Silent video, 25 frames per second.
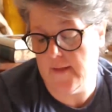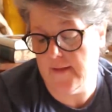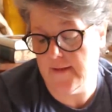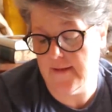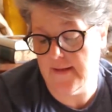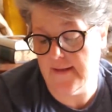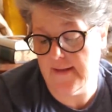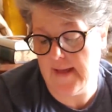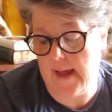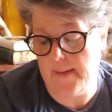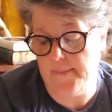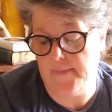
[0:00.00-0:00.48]
that
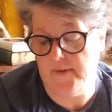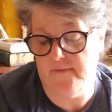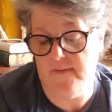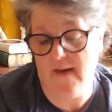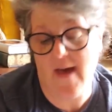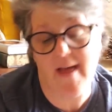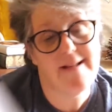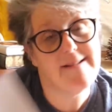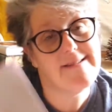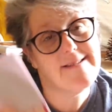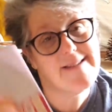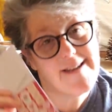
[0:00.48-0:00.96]
says Happy
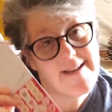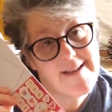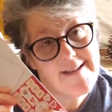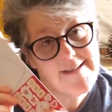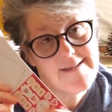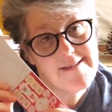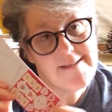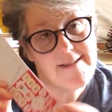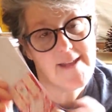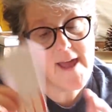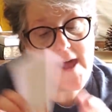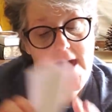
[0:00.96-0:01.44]

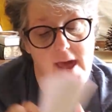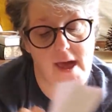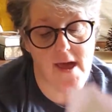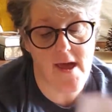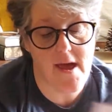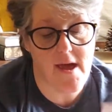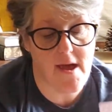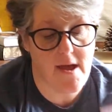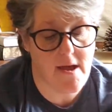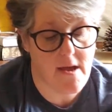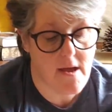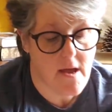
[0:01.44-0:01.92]
Valentine's
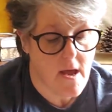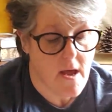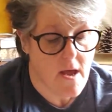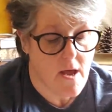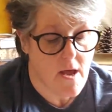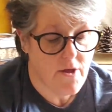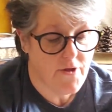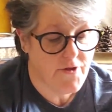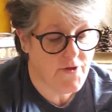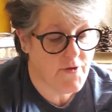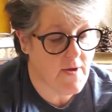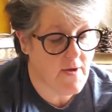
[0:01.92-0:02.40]
Day.
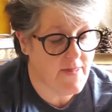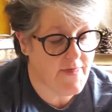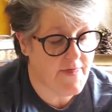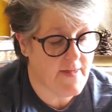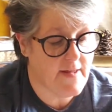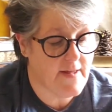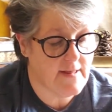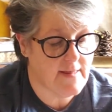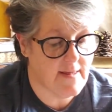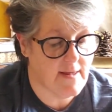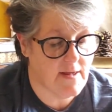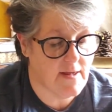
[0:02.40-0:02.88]
So I
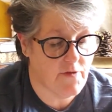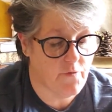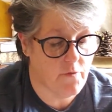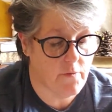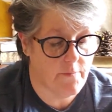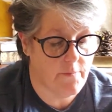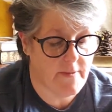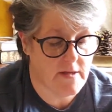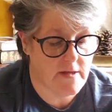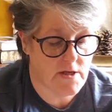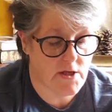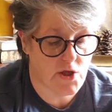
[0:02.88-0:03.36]
think these
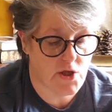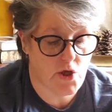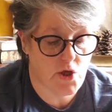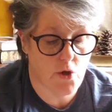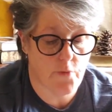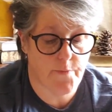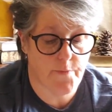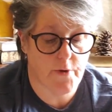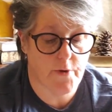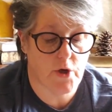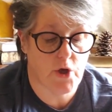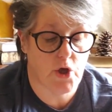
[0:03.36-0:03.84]
would be
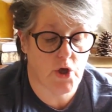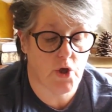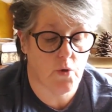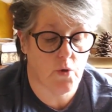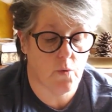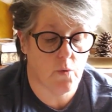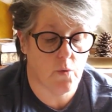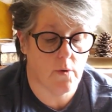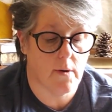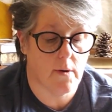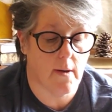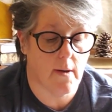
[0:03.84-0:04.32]
super
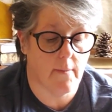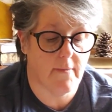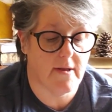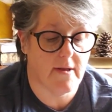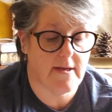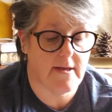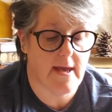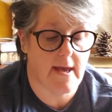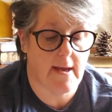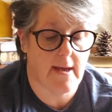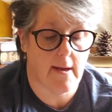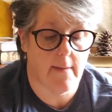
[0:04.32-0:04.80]
cute. I'm going
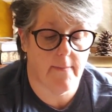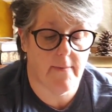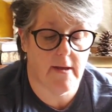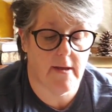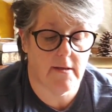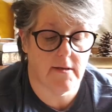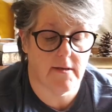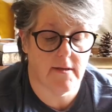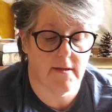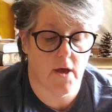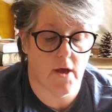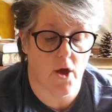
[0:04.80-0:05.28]
to take them
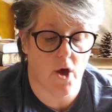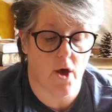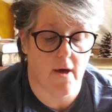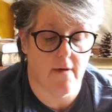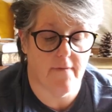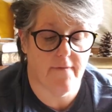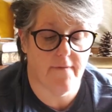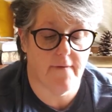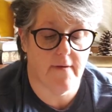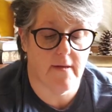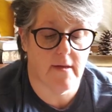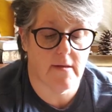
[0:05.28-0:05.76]
into the
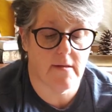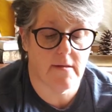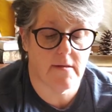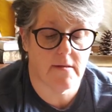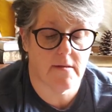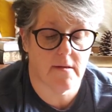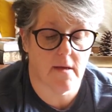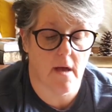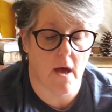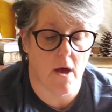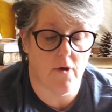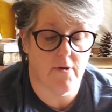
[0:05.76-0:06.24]

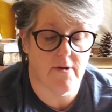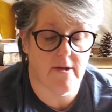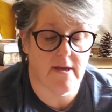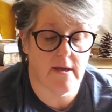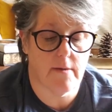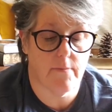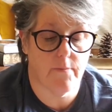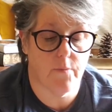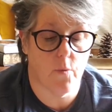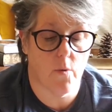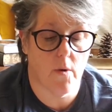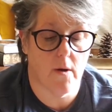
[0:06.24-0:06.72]
office. I'll
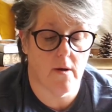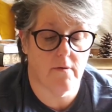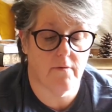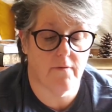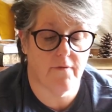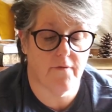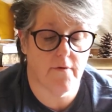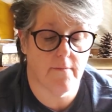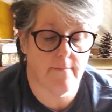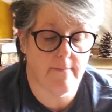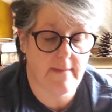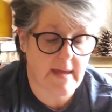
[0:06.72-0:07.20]
keep one
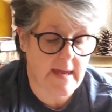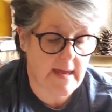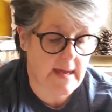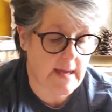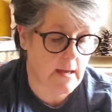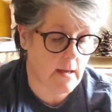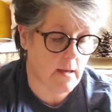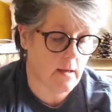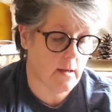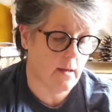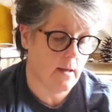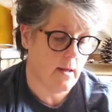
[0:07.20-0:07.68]
for
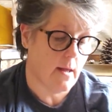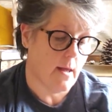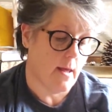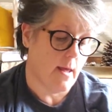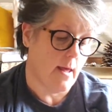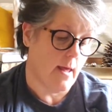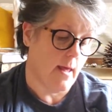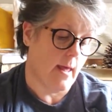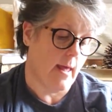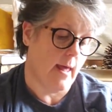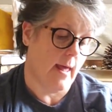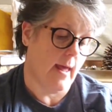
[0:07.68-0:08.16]
me,
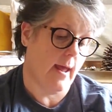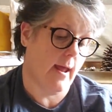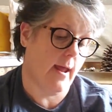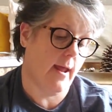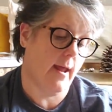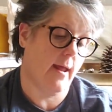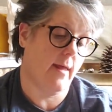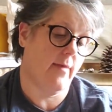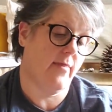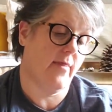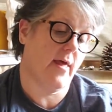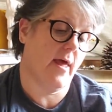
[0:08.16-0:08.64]

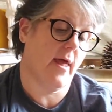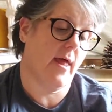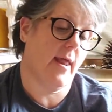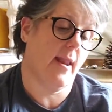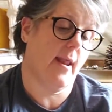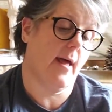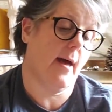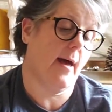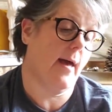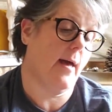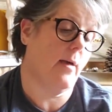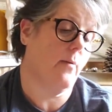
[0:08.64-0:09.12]
and then
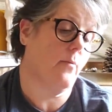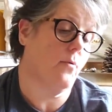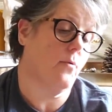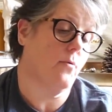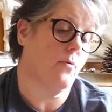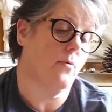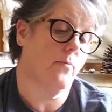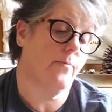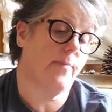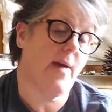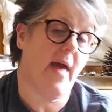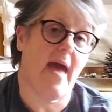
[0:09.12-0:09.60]
I
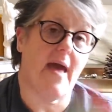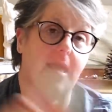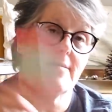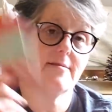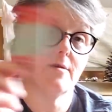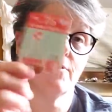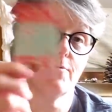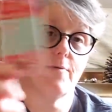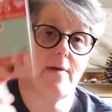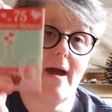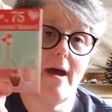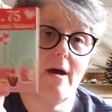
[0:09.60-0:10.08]
will pass
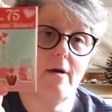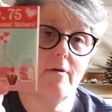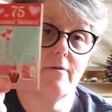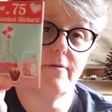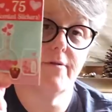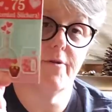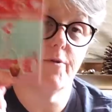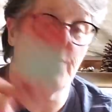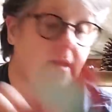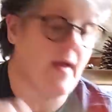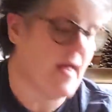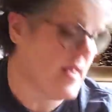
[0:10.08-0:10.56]
around
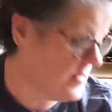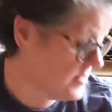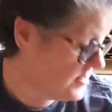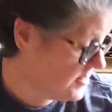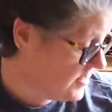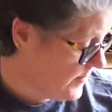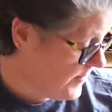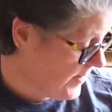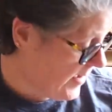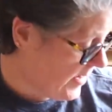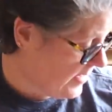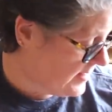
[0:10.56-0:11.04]
the rest
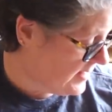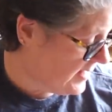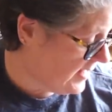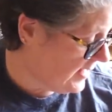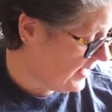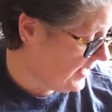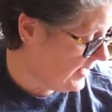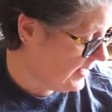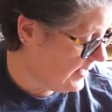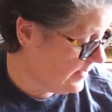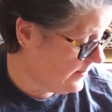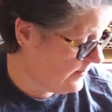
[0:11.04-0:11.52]
to my
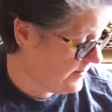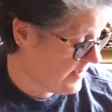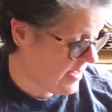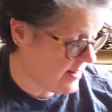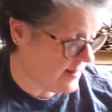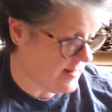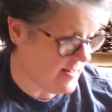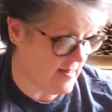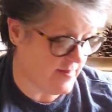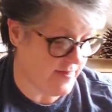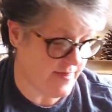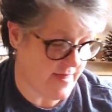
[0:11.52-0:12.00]
team
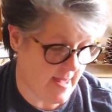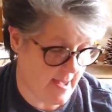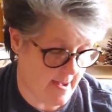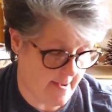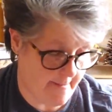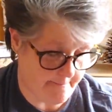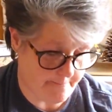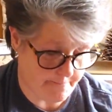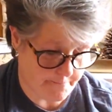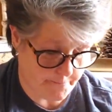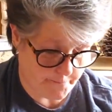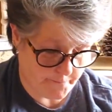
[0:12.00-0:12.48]
and let
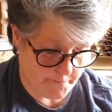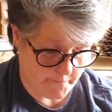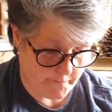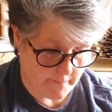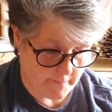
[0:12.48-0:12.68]
them